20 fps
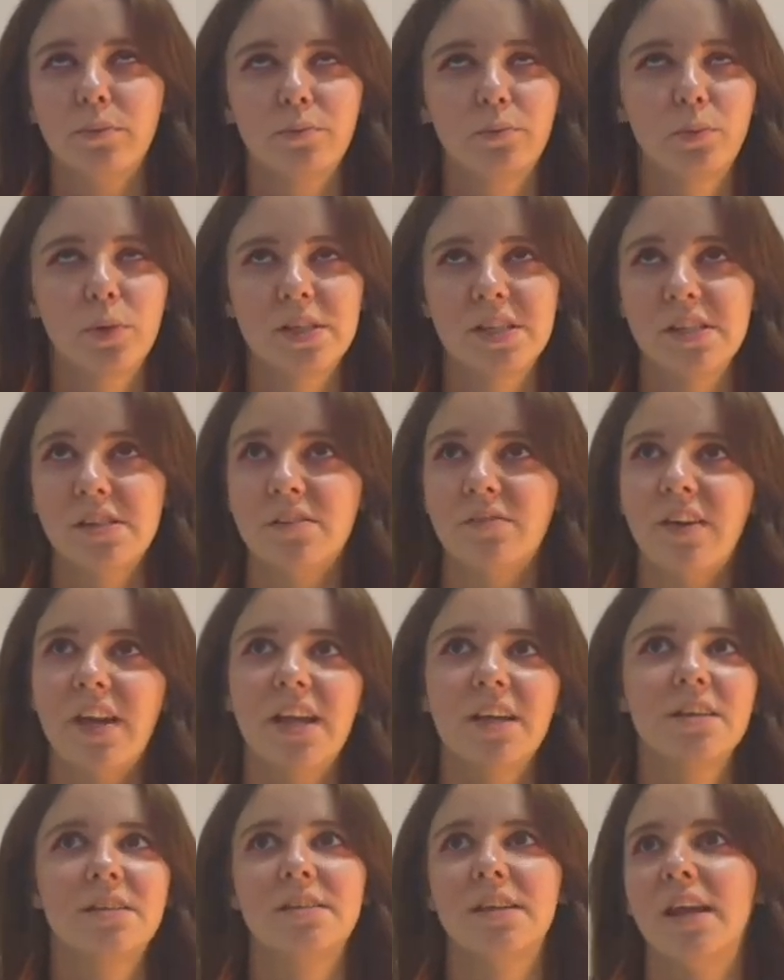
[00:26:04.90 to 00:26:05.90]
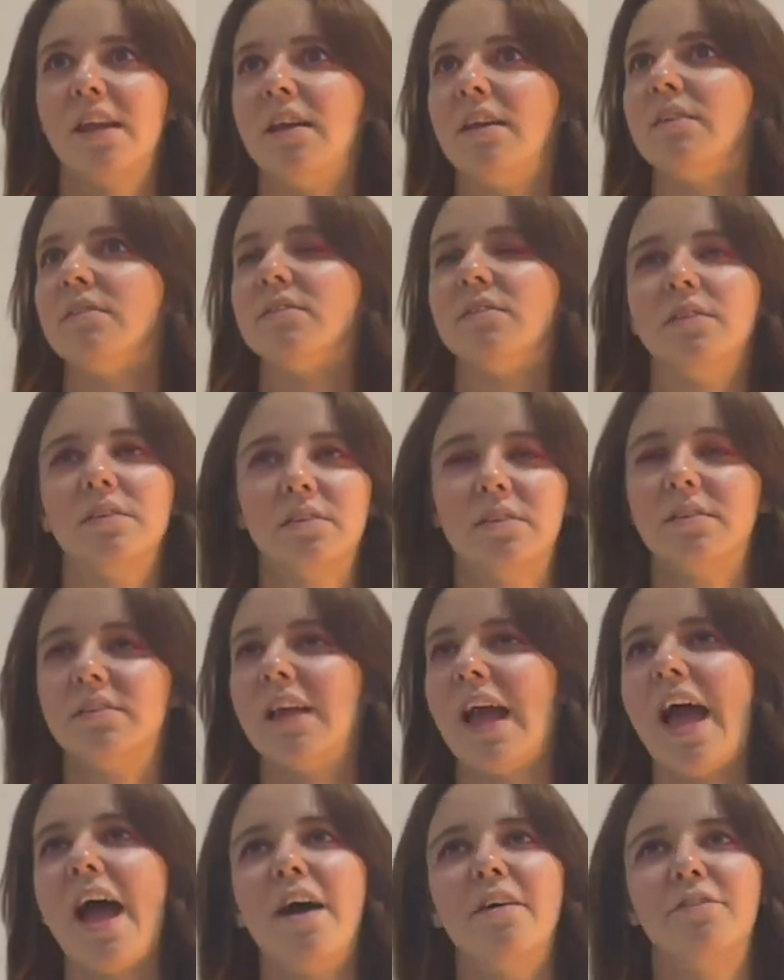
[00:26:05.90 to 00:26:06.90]
what's his face, they
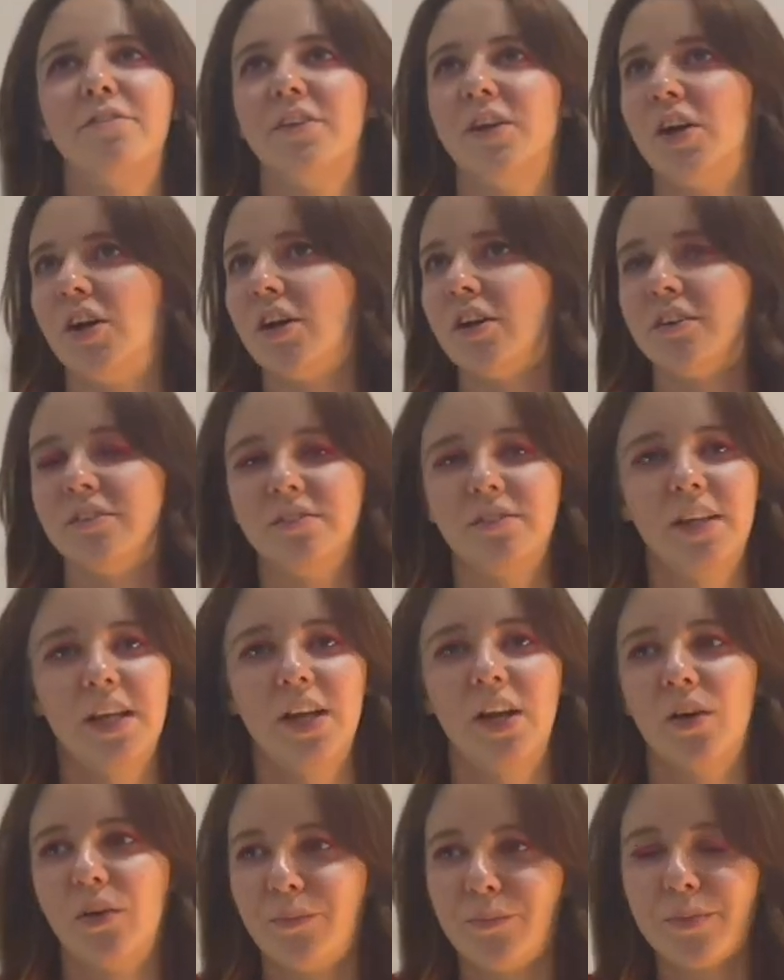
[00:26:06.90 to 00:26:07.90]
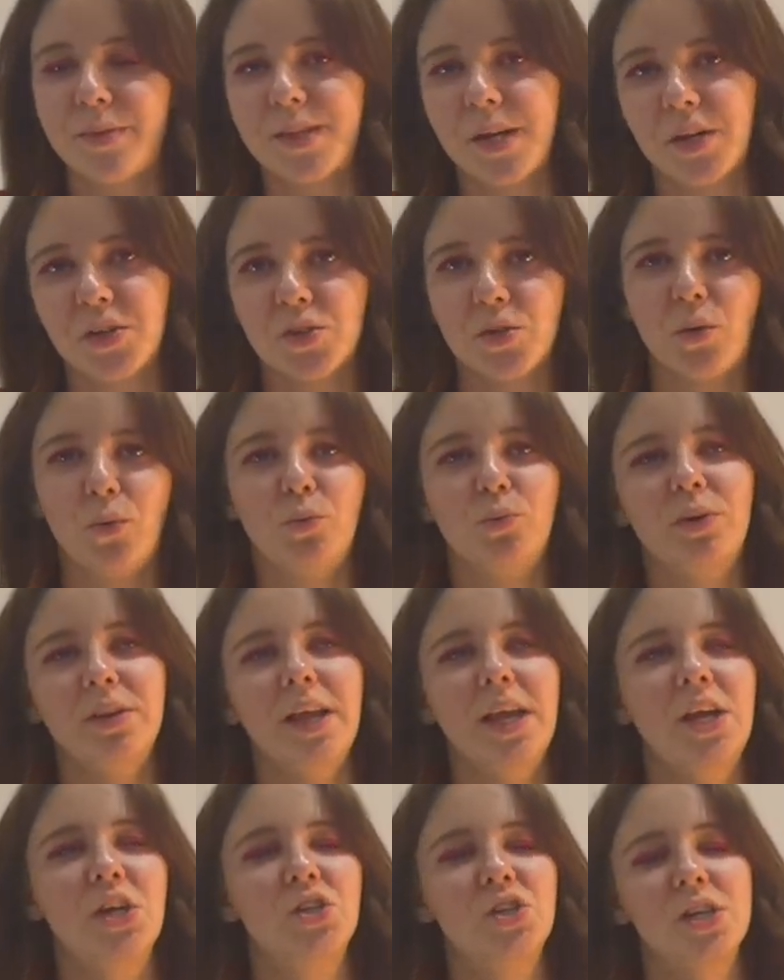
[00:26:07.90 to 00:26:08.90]
have their, you know, sexual
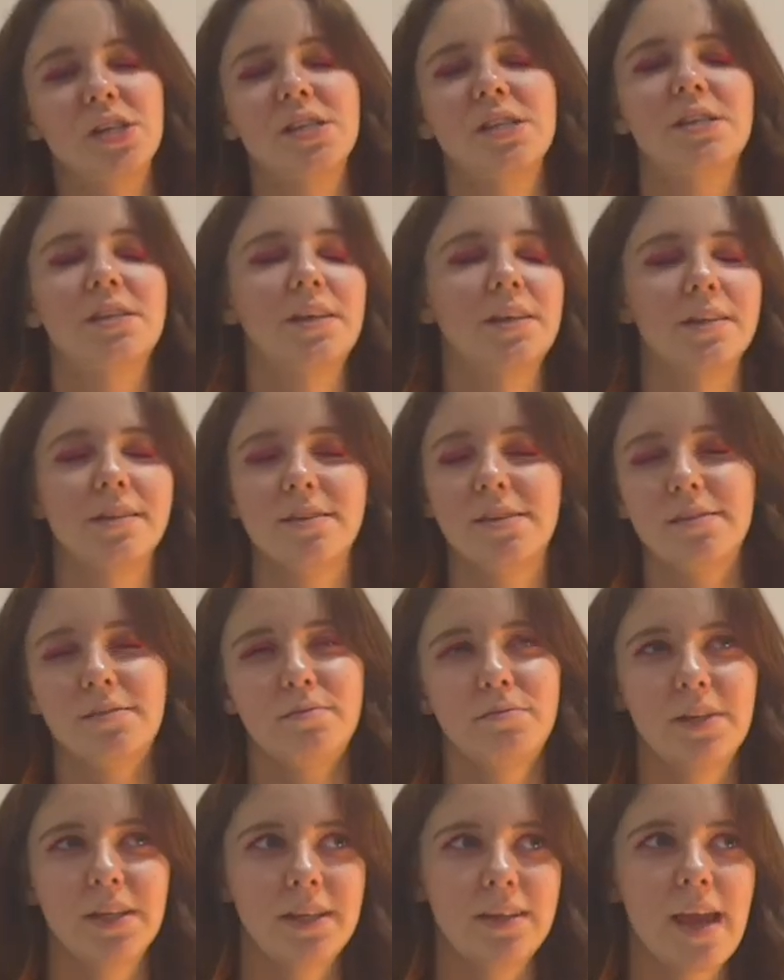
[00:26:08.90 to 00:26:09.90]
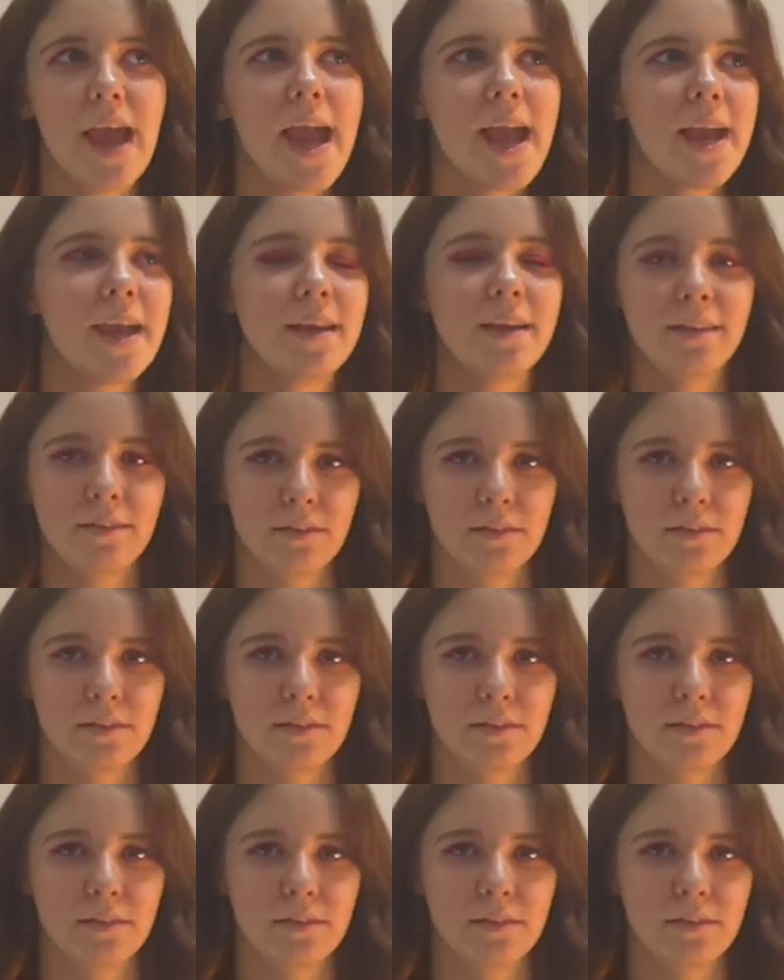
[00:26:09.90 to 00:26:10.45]
relations and yay,